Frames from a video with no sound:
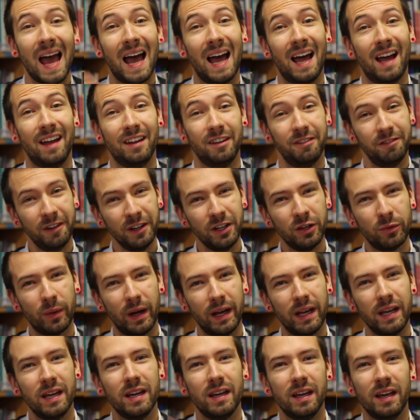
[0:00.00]
And the third
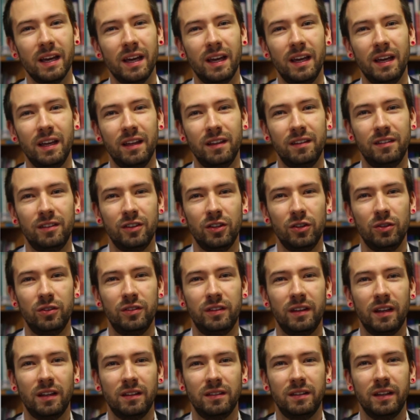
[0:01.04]
way is
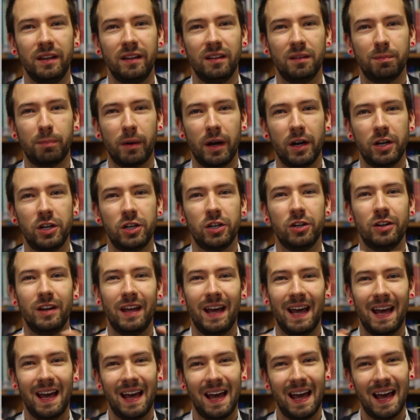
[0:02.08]
using the
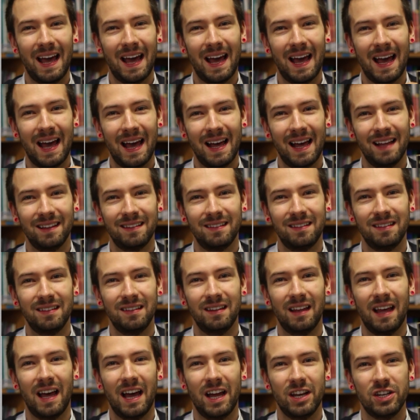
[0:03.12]
expression
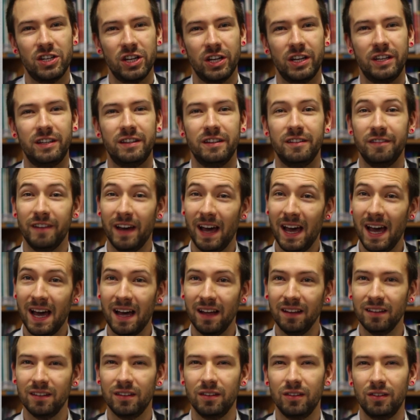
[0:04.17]
as adjective
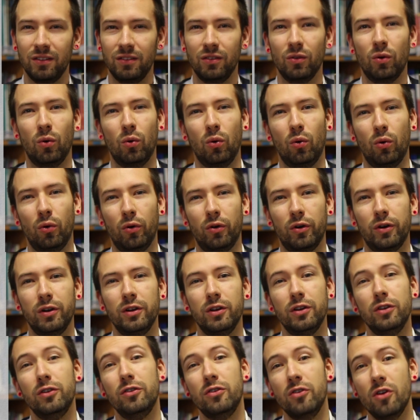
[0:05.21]
as
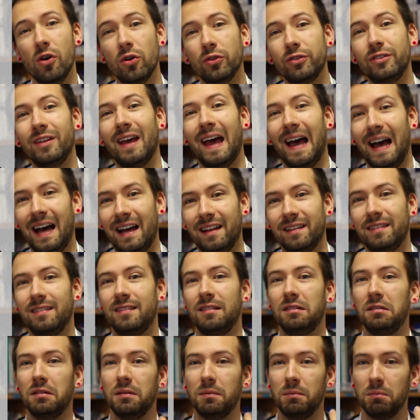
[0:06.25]
or not
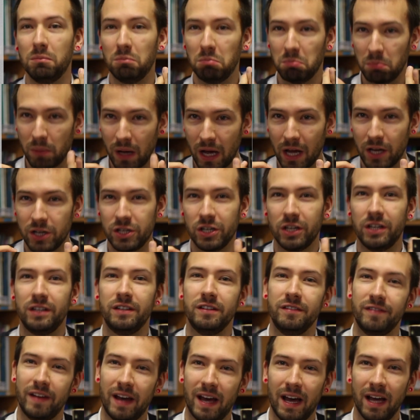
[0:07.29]
as
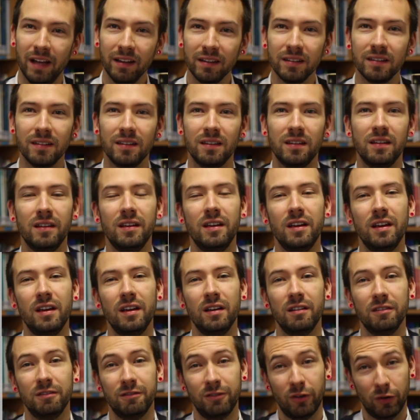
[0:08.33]
adjective as.
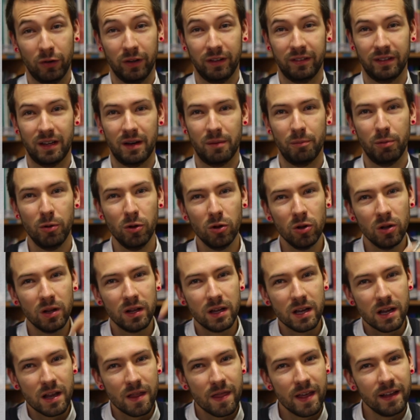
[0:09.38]
For
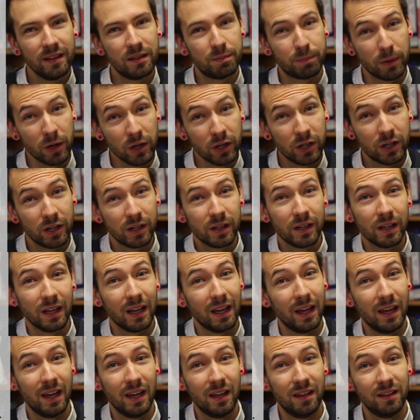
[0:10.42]
example, this book
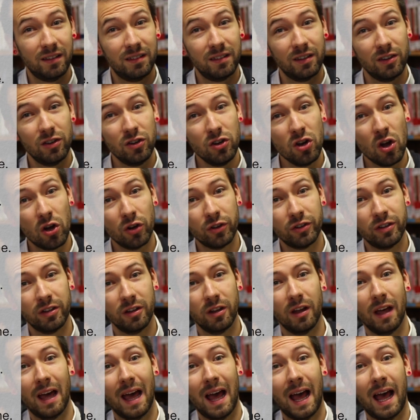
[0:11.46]
is
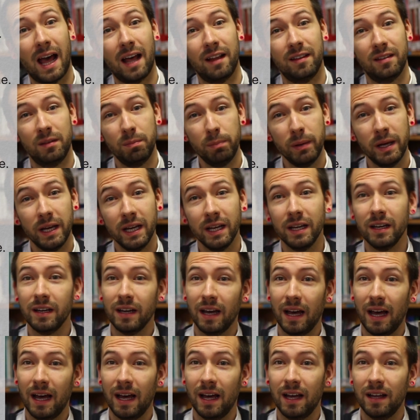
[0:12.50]
not as
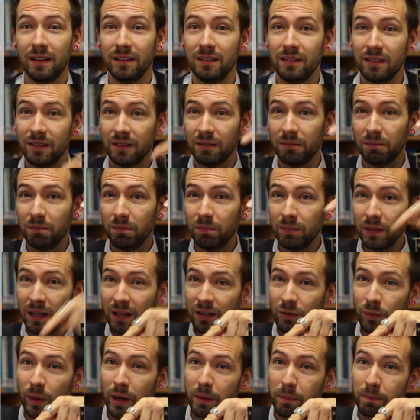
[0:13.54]
big as
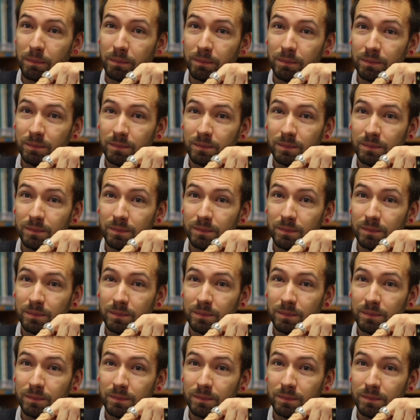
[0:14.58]
this one.